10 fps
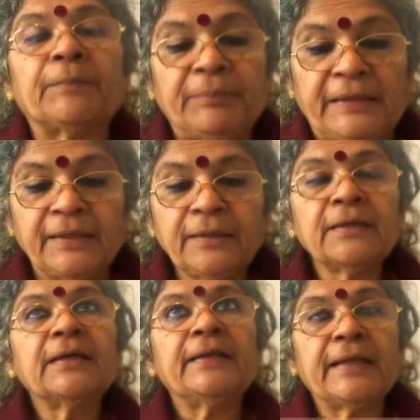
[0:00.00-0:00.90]
period.
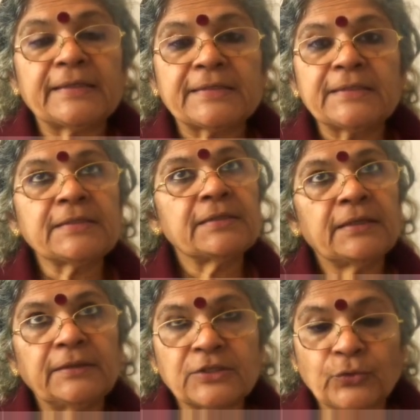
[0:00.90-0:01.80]
Next is
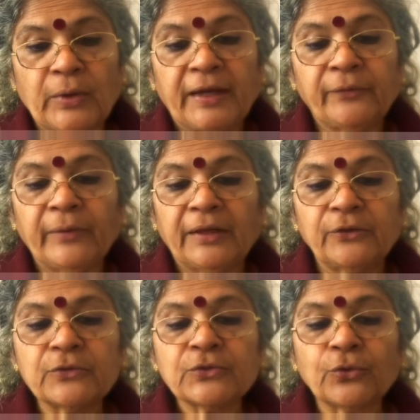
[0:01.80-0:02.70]
the squared
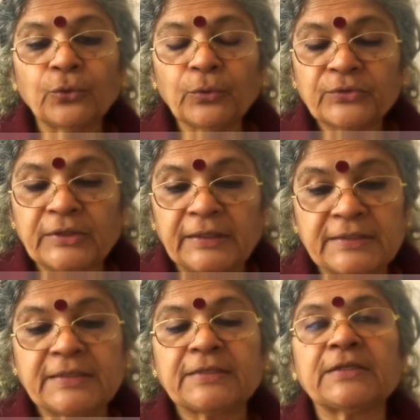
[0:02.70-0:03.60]
value. So
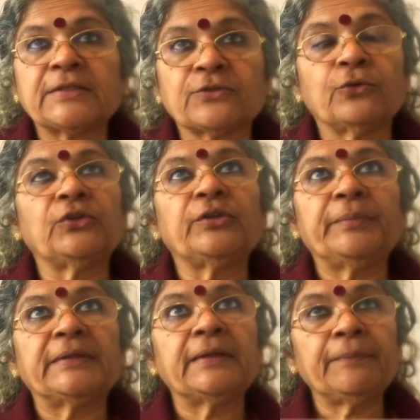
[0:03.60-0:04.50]
36 is going to
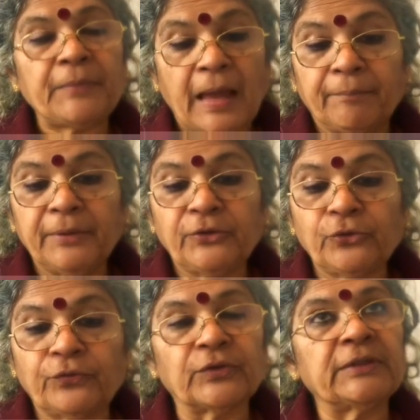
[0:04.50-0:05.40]
be the
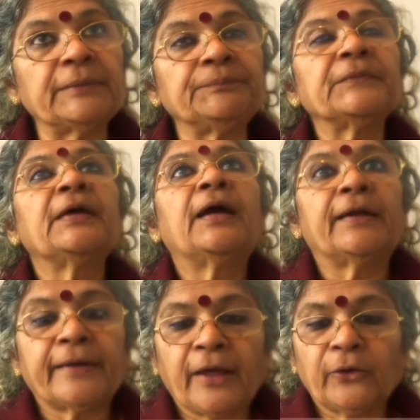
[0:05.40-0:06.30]
amplitude for the
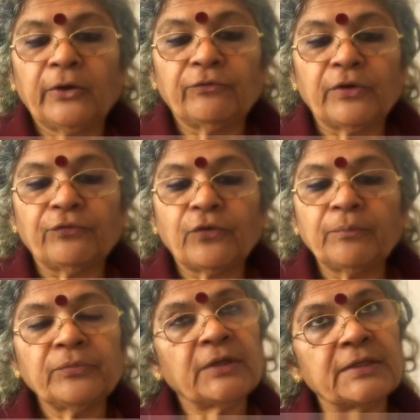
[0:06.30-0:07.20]
triangular
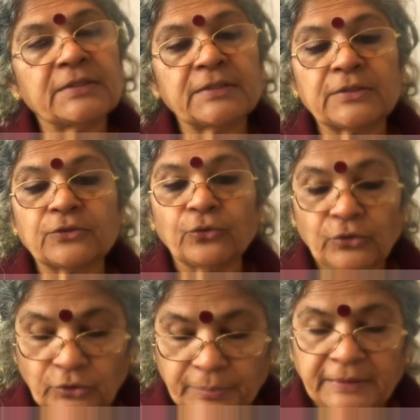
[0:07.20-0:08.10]
waveform. 36 is
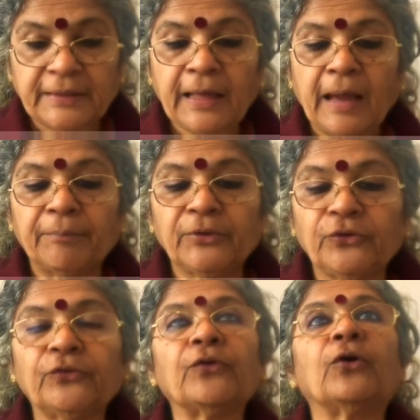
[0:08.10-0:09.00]
going to be the
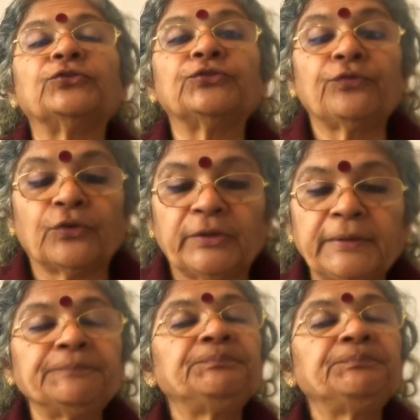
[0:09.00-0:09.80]
amplitude also for the